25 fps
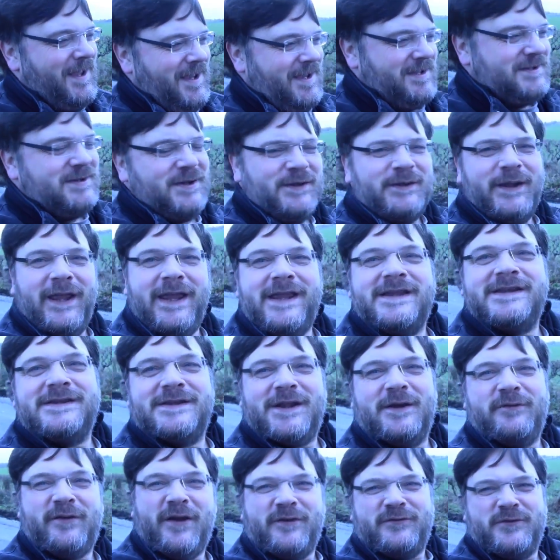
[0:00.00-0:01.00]
Turned the heaters
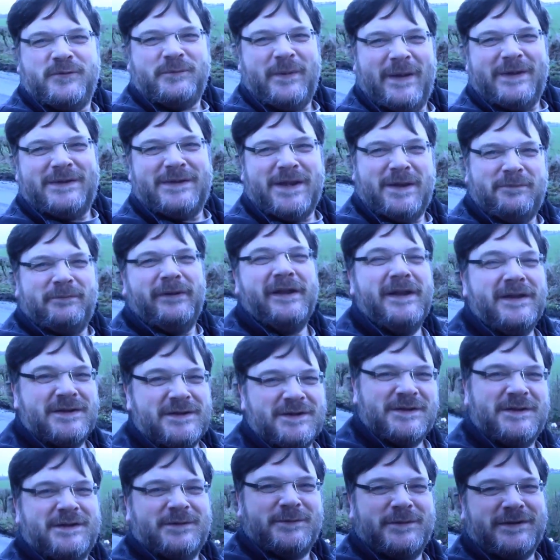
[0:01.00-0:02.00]
off after about 10 minutes
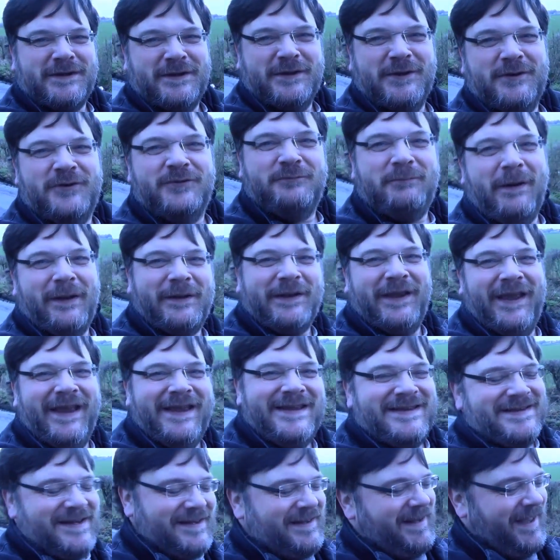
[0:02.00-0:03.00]
because there was enough body
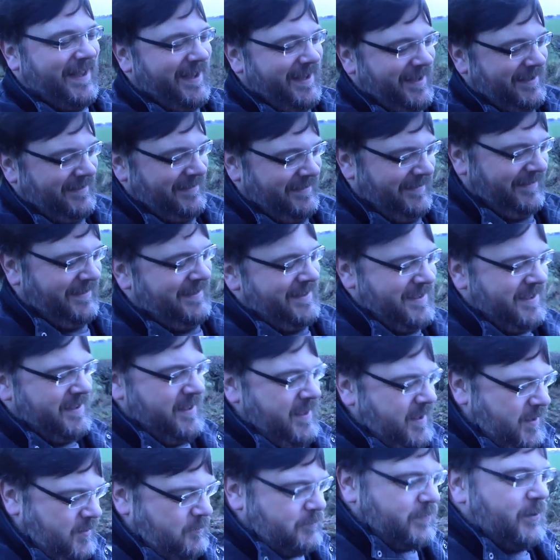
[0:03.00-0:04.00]
heat in there.
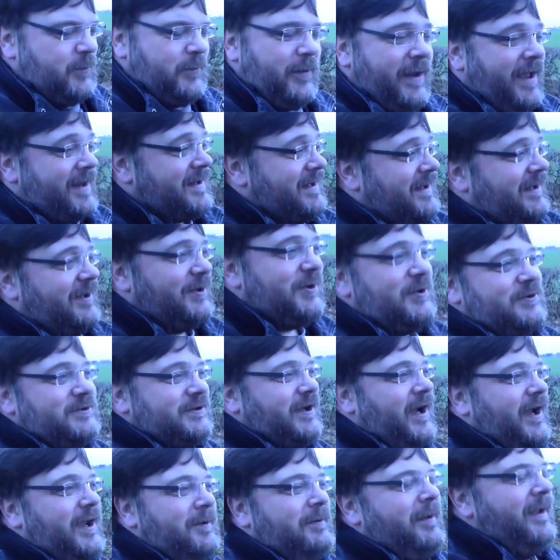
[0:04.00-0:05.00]
But we had a good
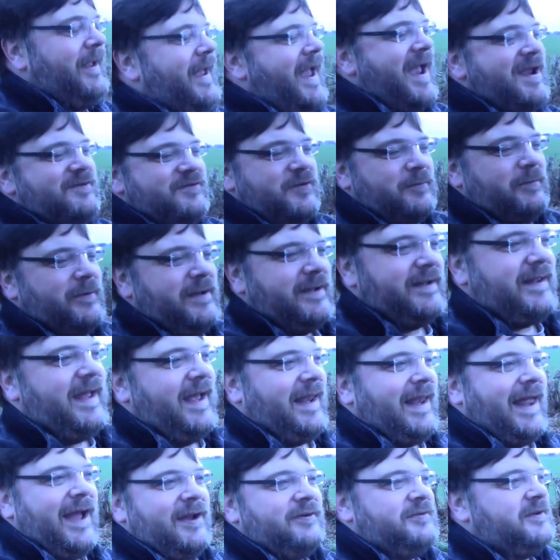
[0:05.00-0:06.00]
time. Everybody there
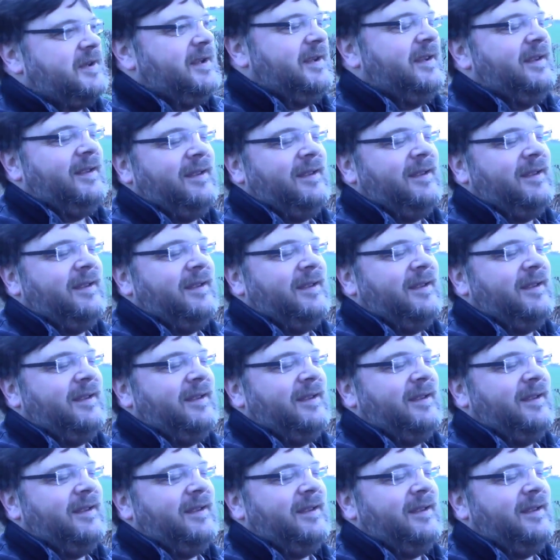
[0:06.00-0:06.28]
laughed.